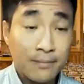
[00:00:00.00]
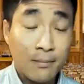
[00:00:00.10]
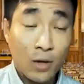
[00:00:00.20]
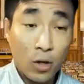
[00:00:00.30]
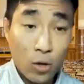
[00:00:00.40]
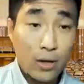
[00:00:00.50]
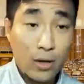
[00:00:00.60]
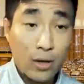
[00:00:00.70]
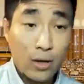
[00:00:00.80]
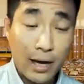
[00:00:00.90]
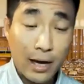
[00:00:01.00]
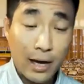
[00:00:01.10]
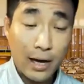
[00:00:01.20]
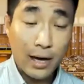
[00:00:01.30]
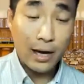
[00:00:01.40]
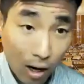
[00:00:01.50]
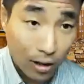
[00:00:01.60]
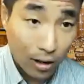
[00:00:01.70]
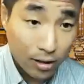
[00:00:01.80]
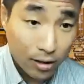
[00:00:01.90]
Who then has to bear that
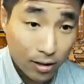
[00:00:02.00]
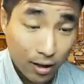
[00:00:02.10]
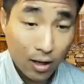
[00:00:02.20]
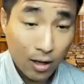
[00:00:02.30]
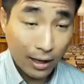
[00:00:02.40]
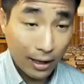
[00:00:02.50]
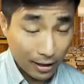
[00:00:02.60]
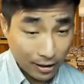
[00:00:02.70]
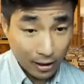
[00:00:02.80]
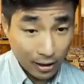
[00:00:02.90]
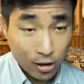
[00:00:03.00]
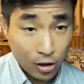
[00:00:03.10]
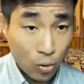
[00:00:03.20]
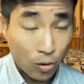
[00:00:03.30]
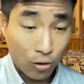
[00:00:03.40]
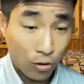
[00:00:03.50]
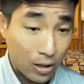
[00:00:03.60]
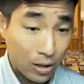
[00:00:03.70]
cost? It's at least two or three different